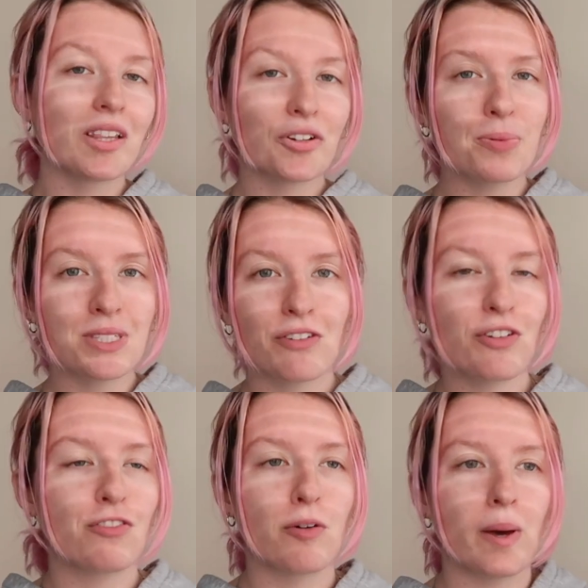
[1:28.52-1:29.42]
be a little bit
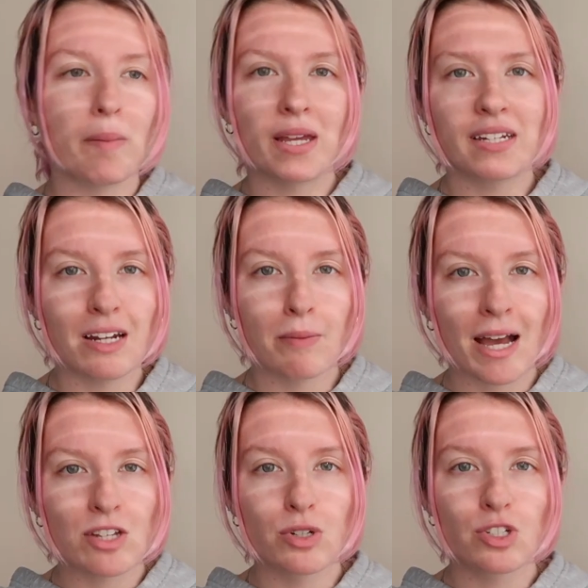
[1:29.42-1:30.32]
different from my bandana
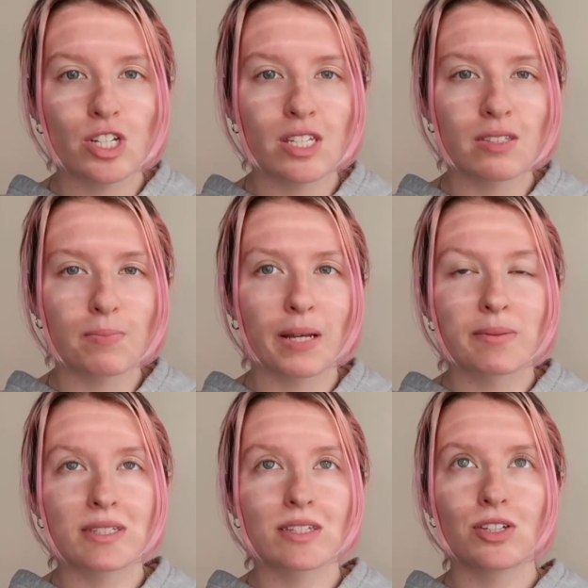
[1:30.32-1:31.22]
patchwork jeans, but
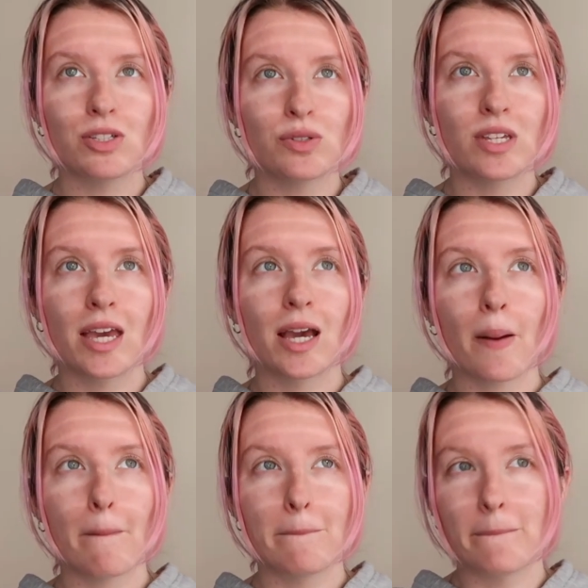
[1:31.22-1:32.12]
I'm still
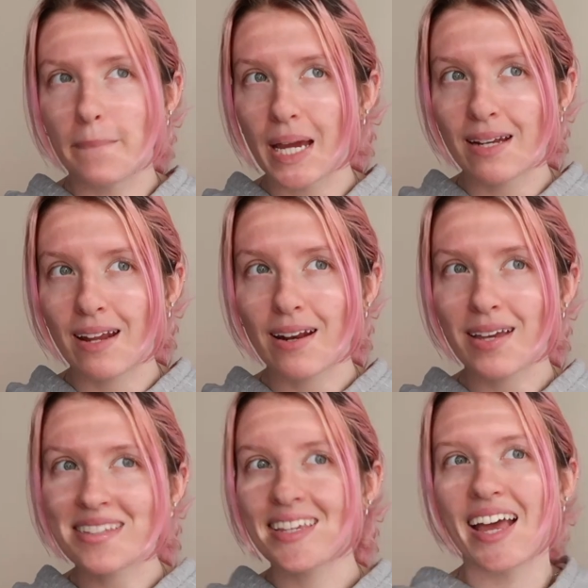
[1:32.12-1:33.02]
using
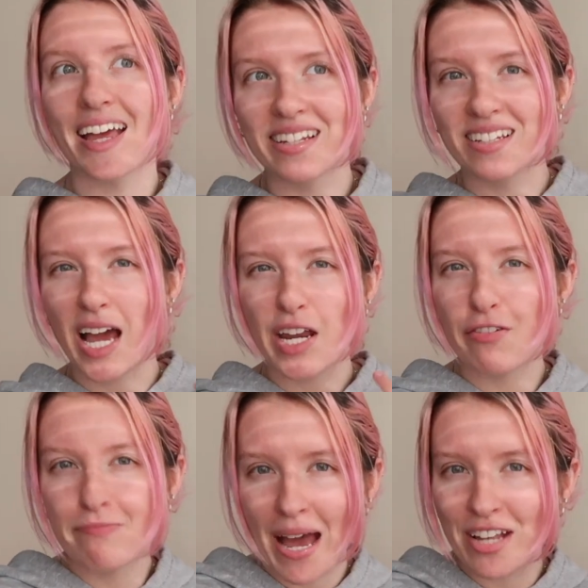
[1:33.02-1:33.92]
bandanas and
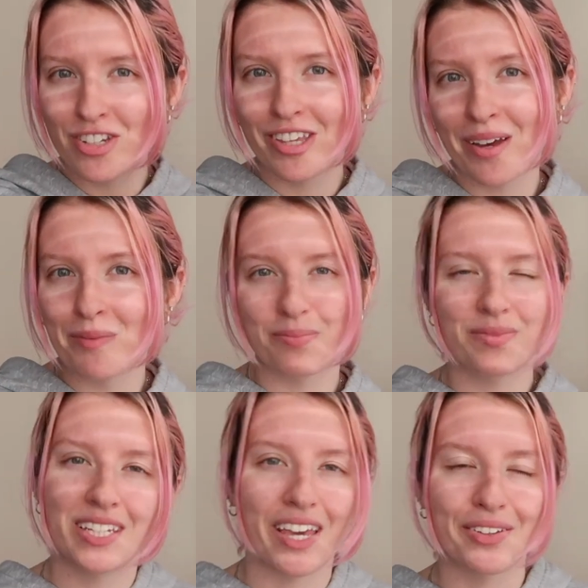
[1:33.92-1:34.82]
kind of patching them
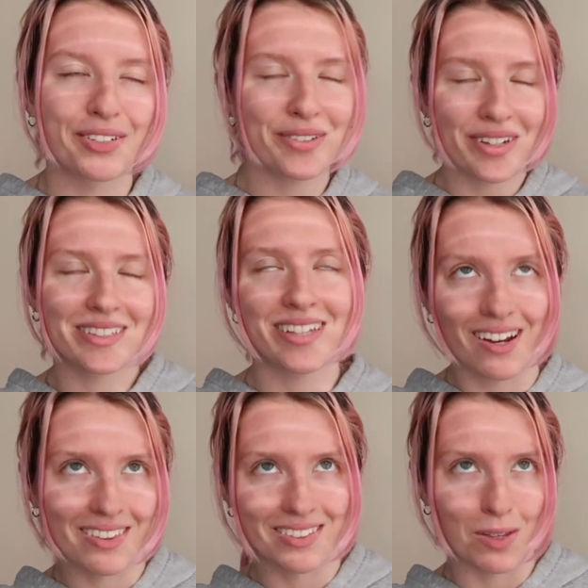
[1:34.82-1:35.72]
together, so I guess
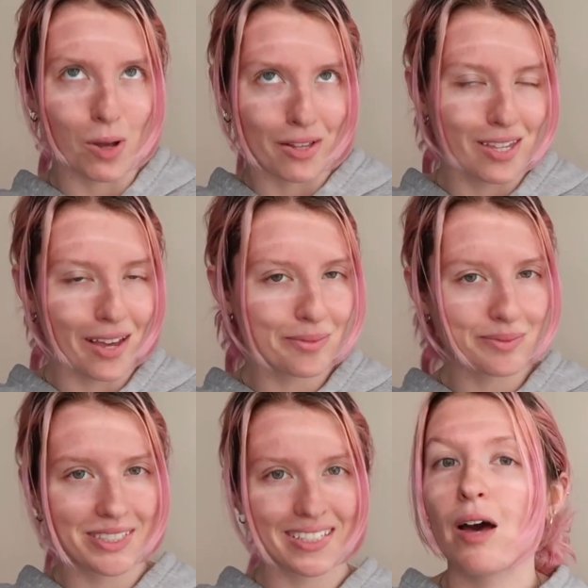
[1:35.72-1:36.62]
kind of the same concept.
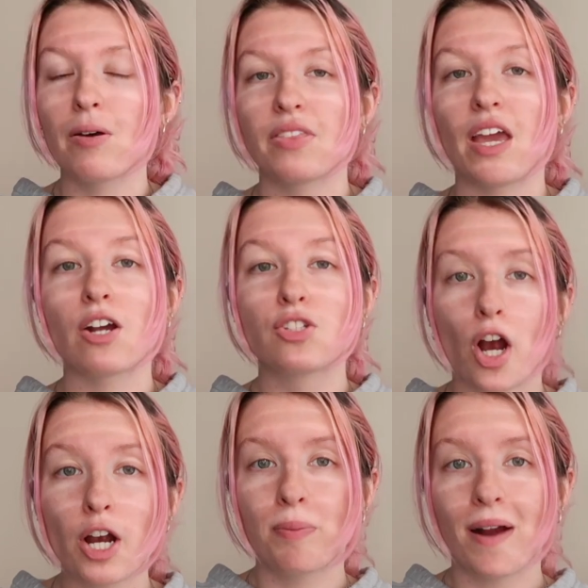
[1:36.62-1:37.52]
They are
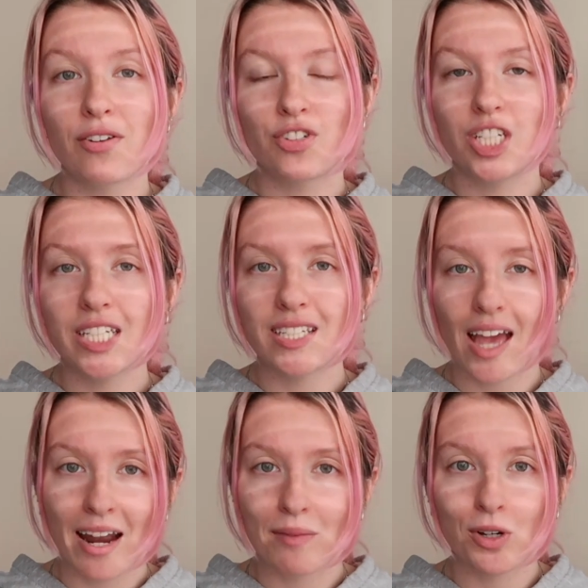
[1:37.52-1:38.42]
dark brown jeans,
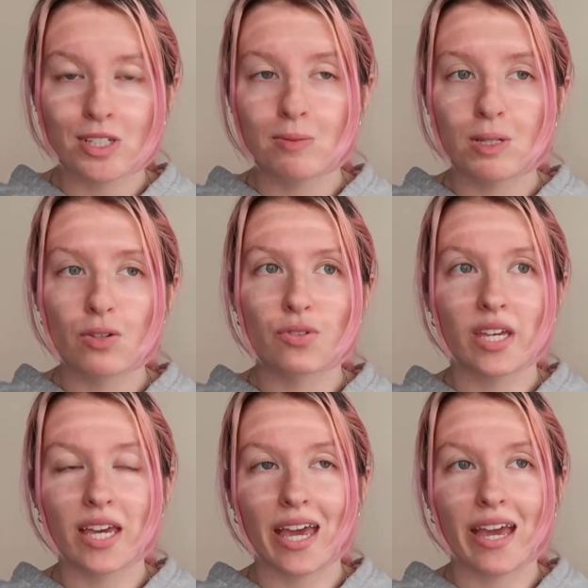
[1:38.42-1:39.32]
and I'm going to be
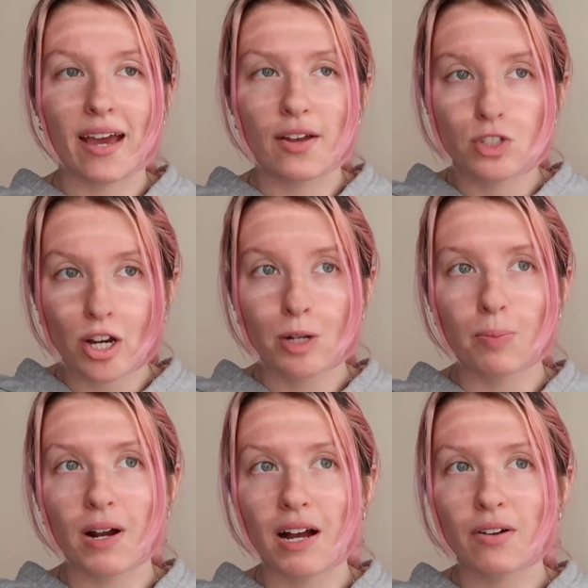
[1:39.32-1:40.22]
using a
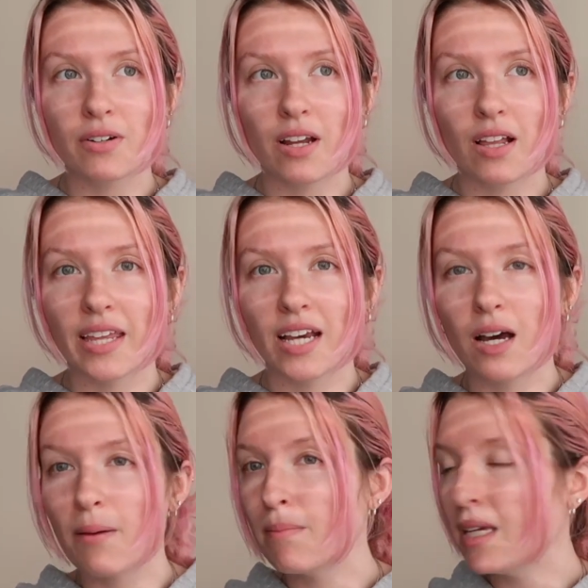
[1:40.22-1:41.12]
dark brown, like a